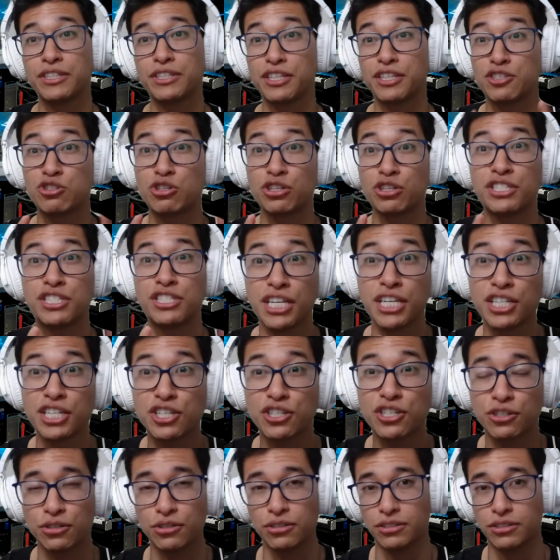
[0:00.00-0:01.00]

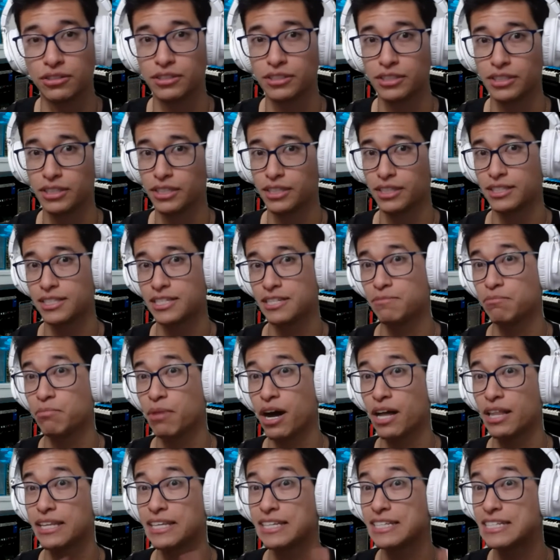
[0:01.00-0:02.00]
traditional
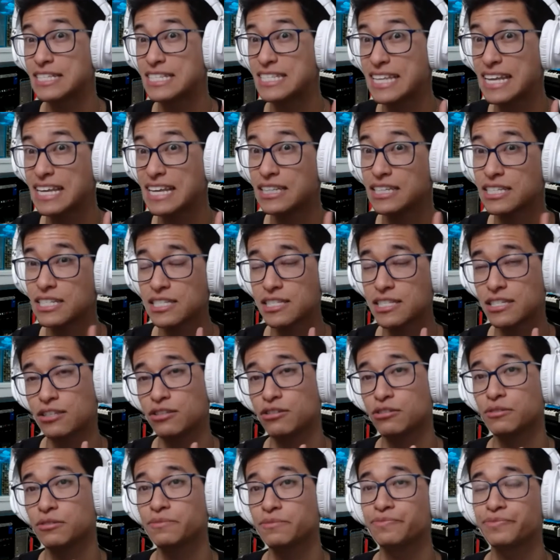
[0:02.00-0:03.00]
timbali stainless
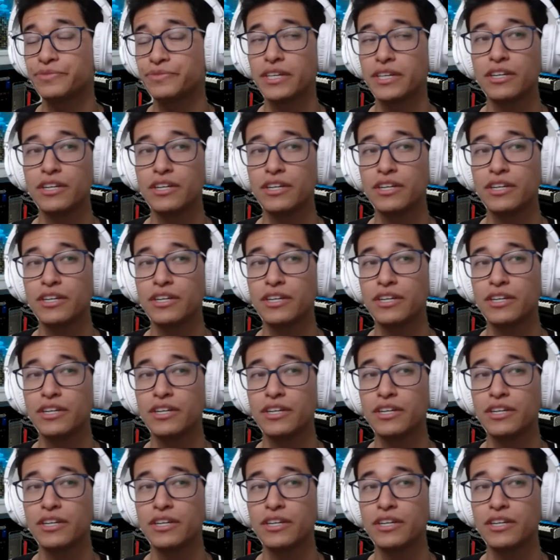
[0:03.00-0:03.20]
steel.